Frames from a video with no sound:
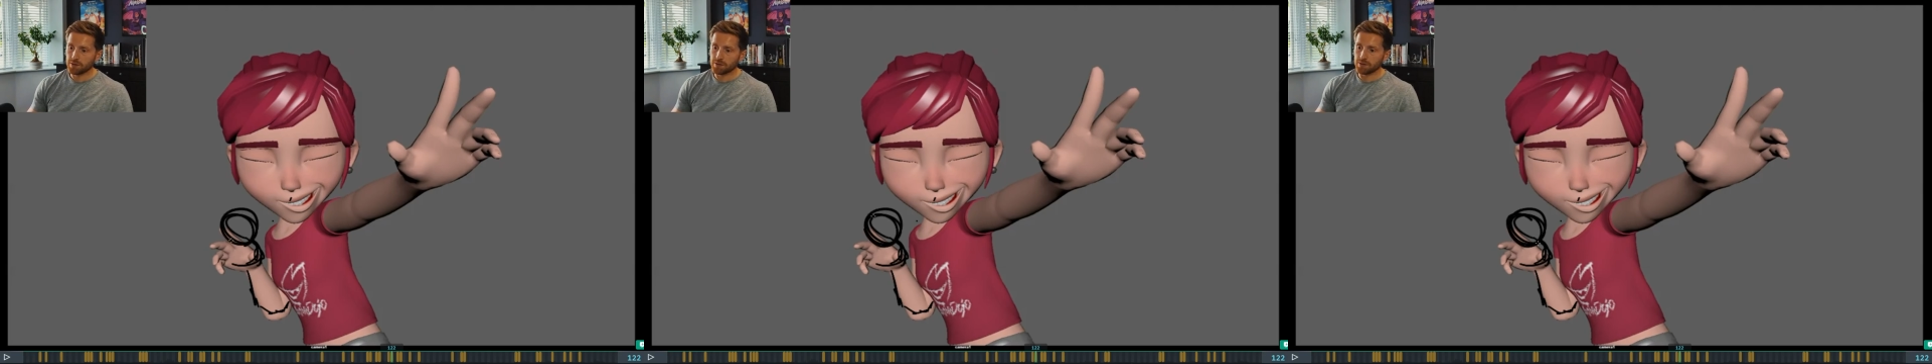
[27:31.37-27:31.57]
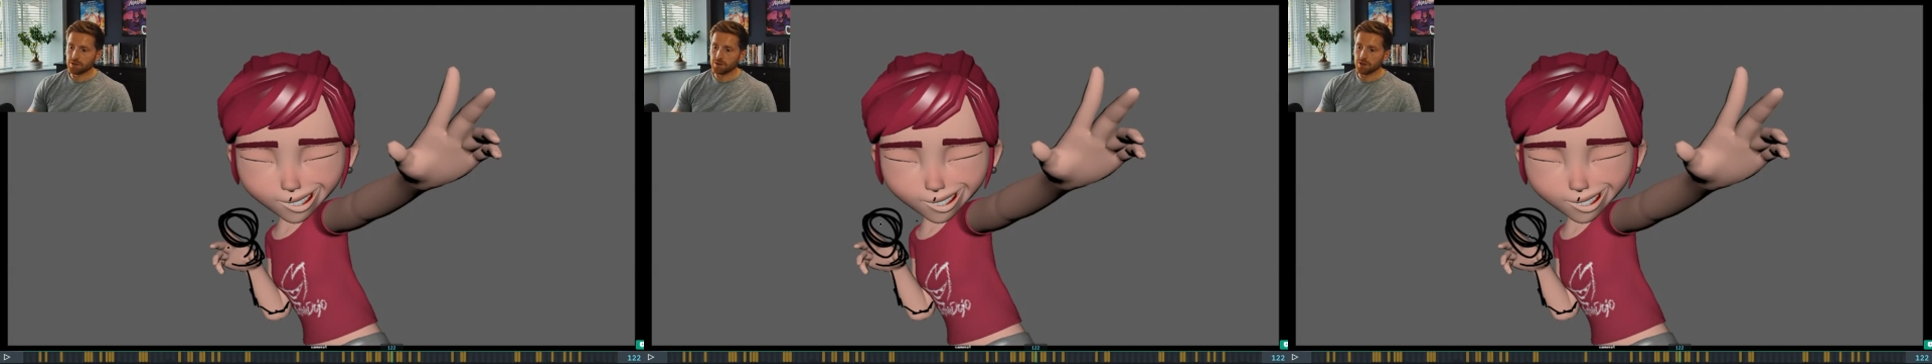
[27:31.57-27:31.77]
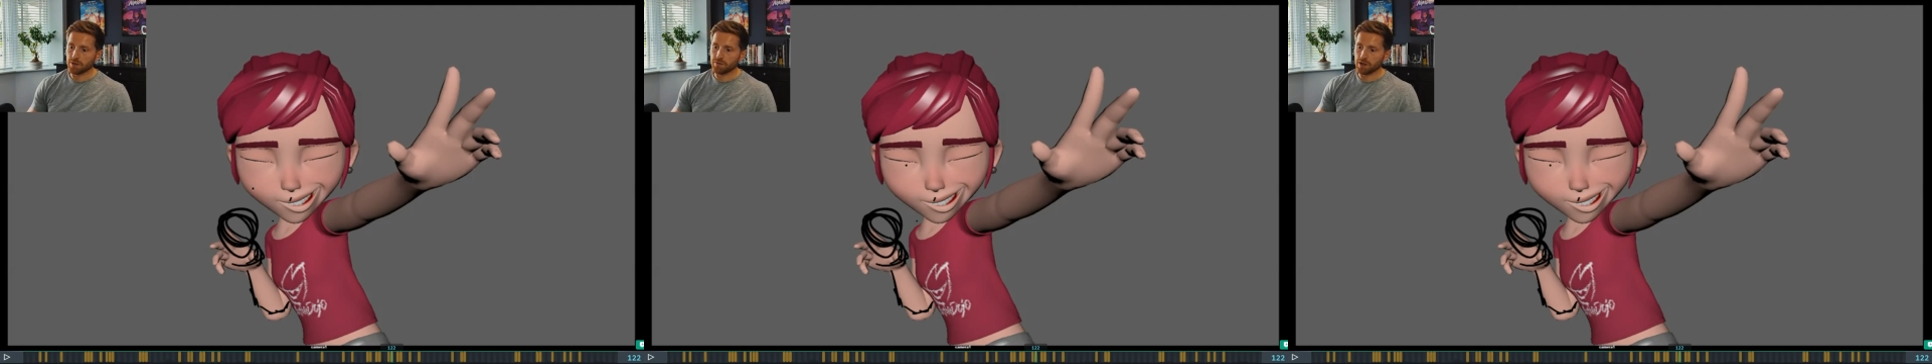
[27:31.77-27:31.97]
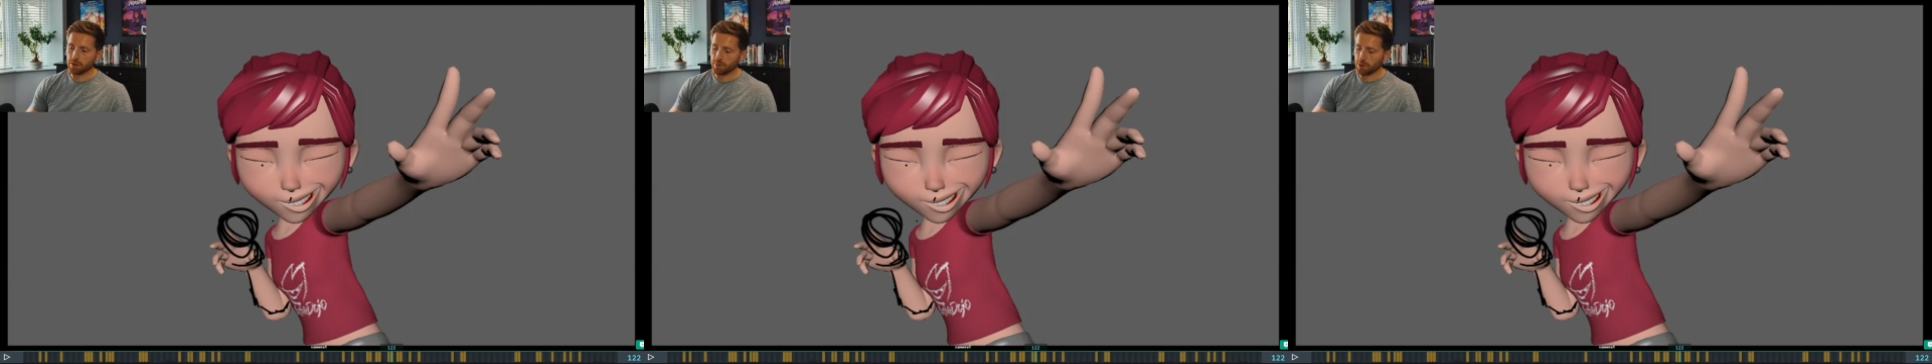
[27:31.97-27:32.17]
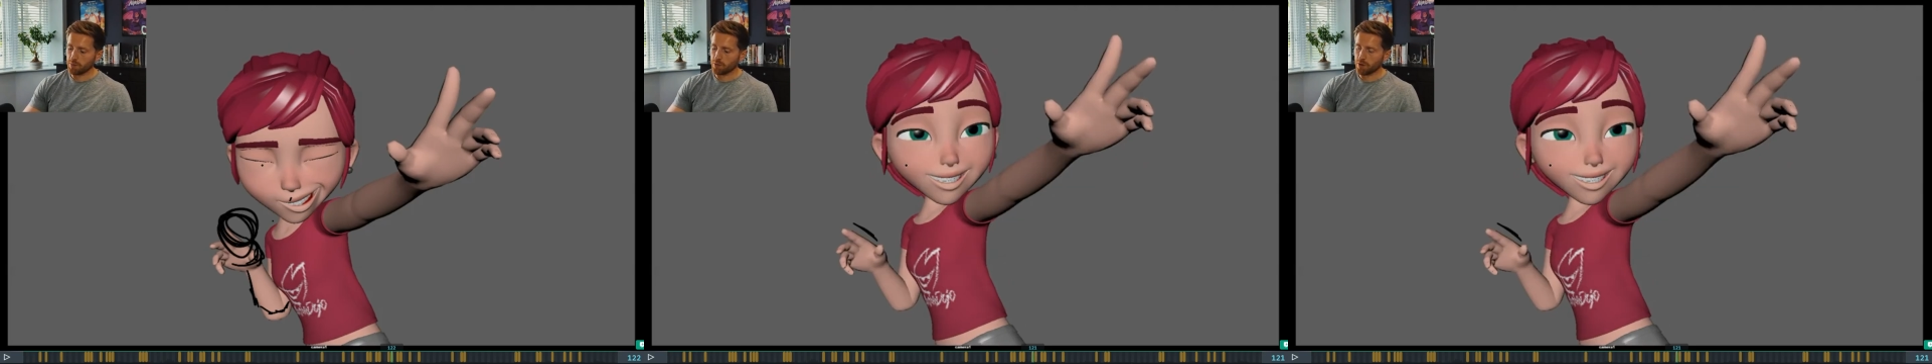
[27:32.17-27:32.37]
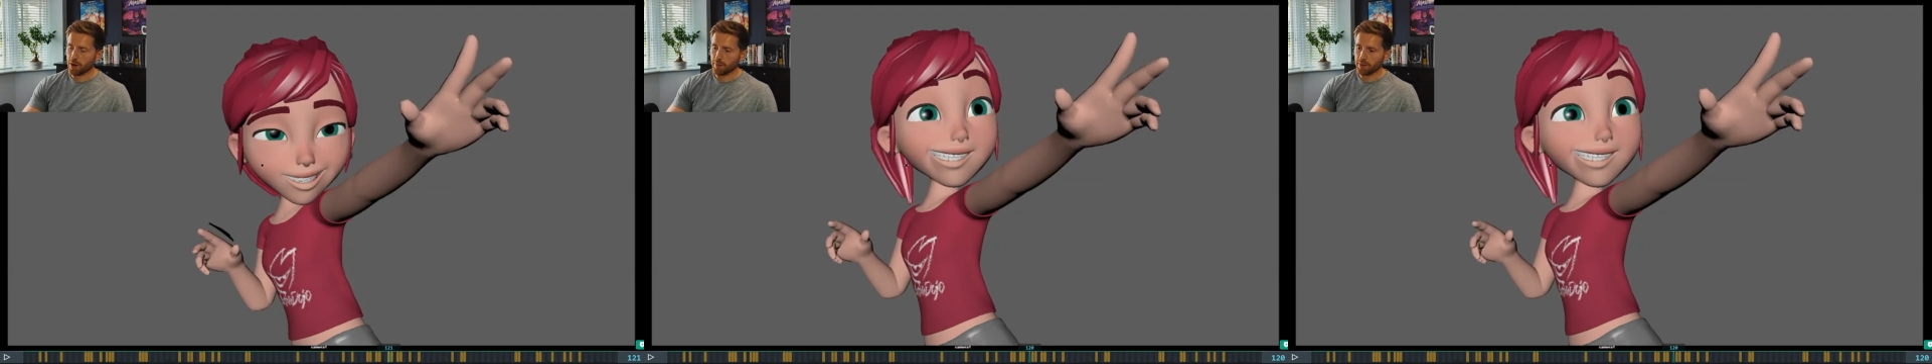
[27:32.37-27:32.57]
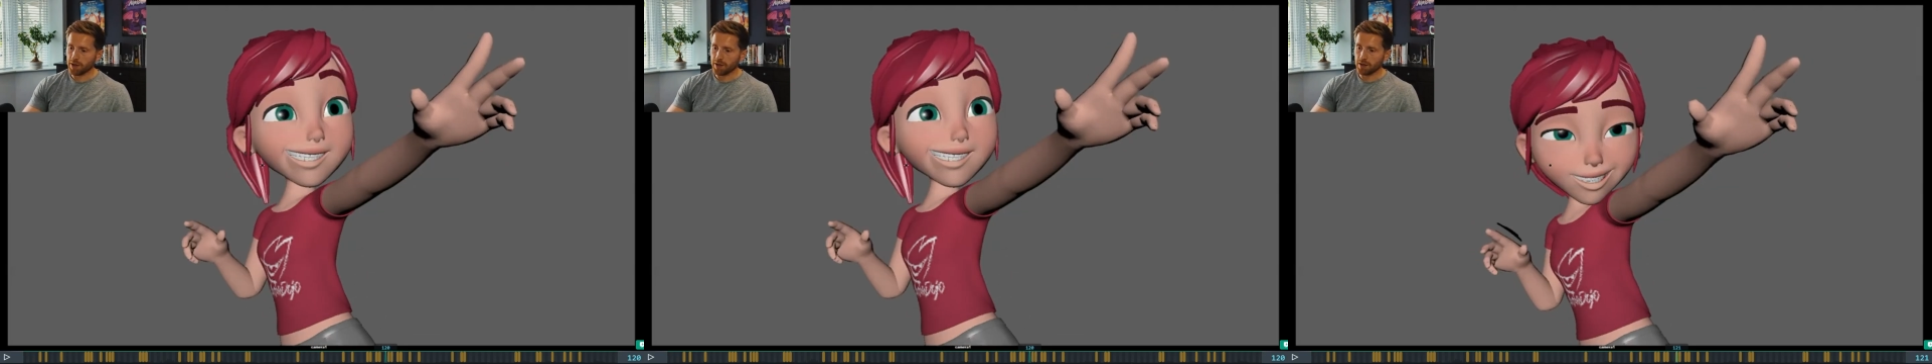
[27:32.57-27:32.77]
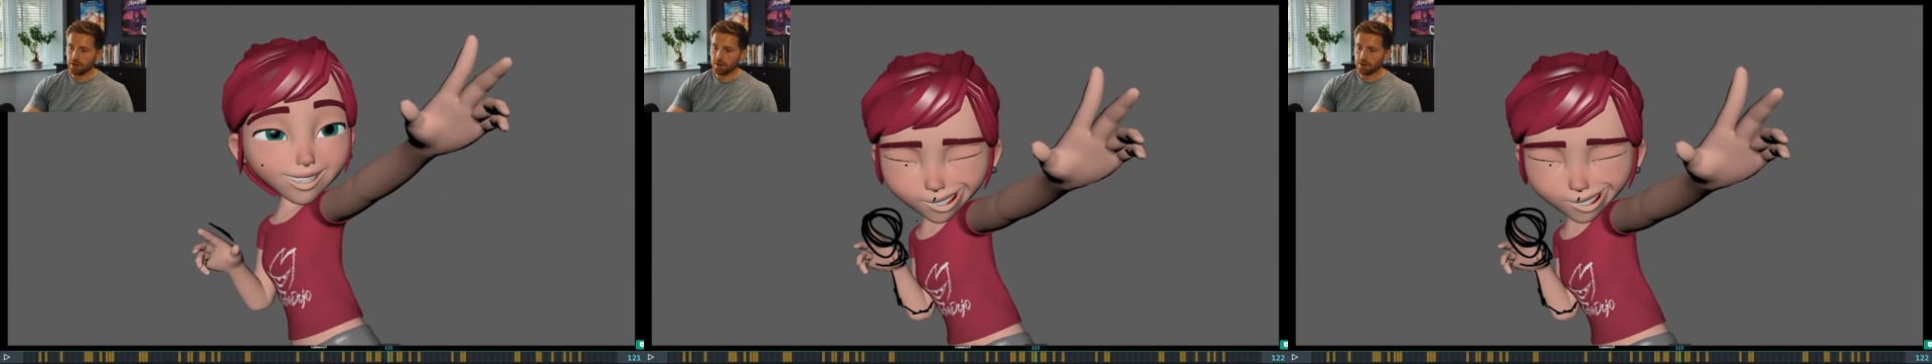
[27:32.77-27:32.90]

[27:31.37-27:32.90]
do something a bit more up here,